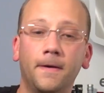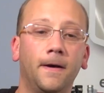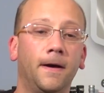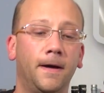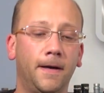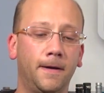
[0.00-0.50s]

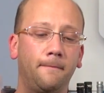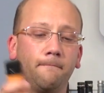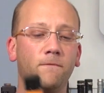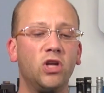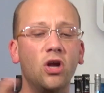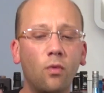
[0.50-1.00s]
Um,
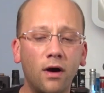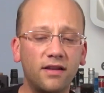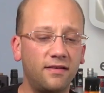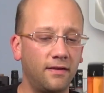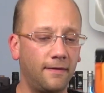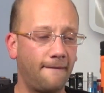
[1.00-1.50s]
you know
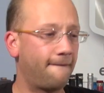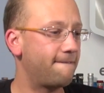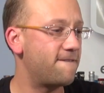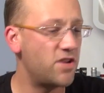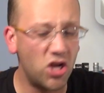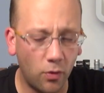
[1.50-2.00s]
what?
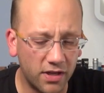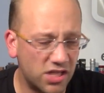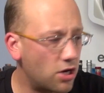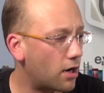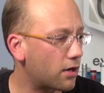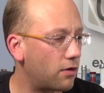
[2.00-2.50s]
You know what's
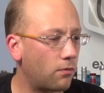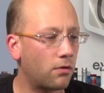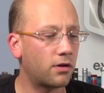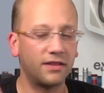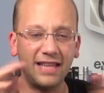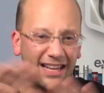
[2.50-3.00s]
not going to
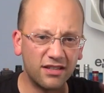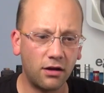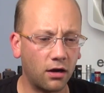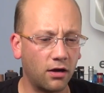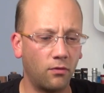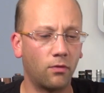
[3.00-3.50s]
work? That's
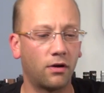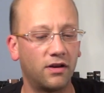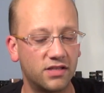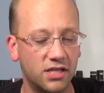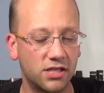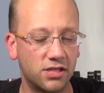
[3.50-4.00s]
not going to work
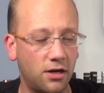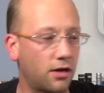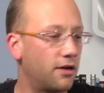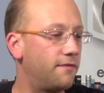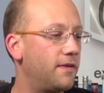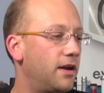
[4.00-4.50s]
because this is not
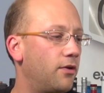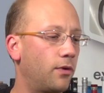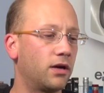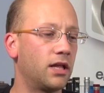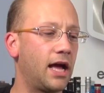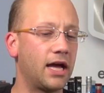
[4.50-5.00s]
going to fit
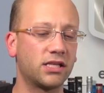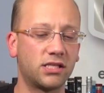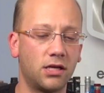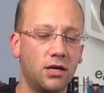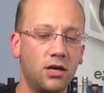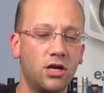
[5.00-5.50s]
into a
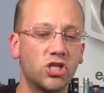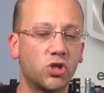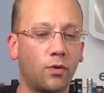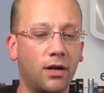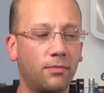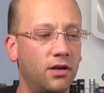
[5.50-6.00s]
glass.
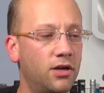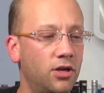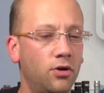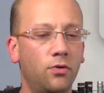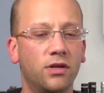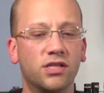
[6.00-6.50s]
So what I'm going to
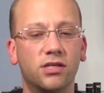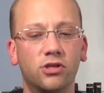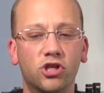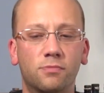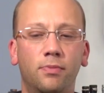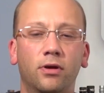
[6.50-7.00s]
do is
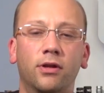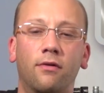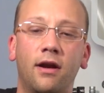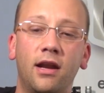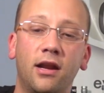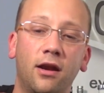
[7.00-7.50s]
just build it
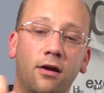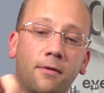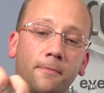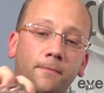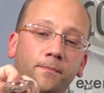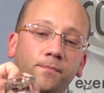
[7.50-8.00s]
right in here
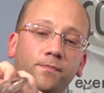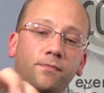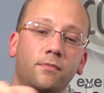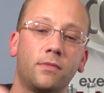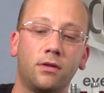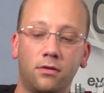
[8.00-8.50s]

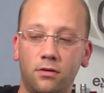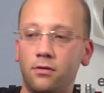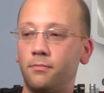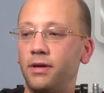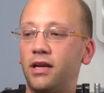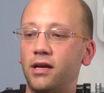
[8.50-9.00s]

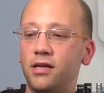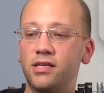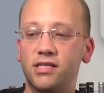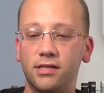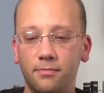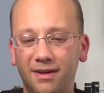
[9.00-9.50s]

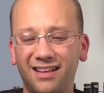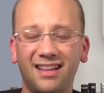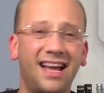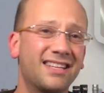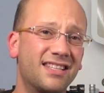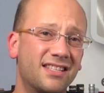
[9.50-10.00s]
because my
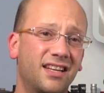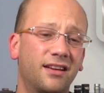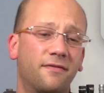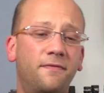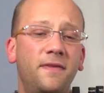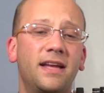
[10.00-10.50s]
glass isn't
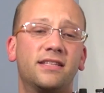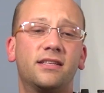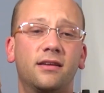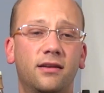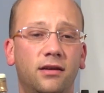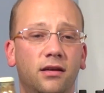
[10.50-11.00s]
going to
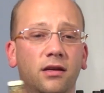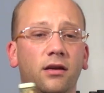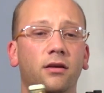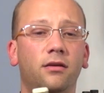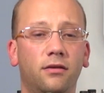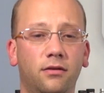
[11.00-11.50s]
fit
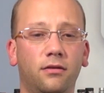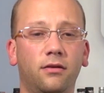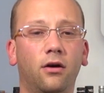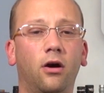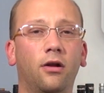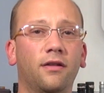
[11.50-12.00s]

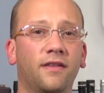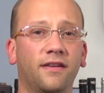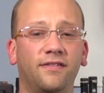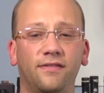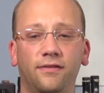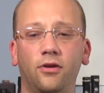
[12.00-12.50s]
all of
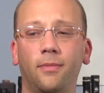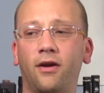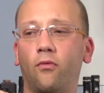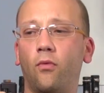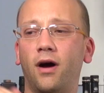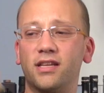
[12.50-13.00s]
this no
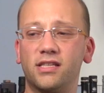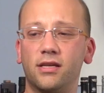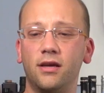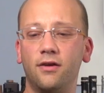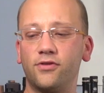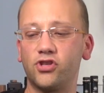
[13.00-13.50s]
matter what.
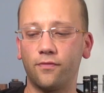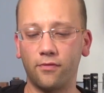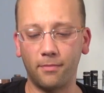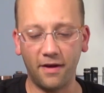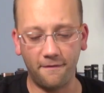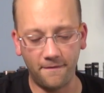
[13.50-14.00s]
So
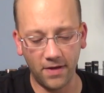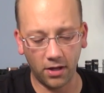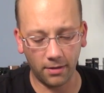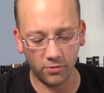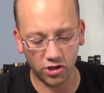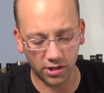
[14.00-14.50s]
for my
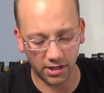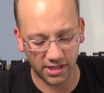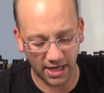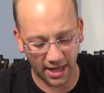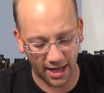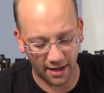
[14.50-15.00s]
fill, I'm just going to
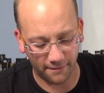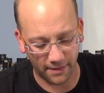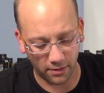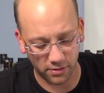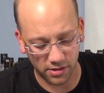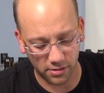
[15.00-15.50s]
say a half
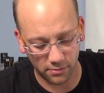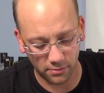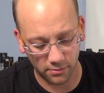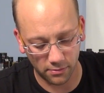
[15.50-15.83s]
ounce.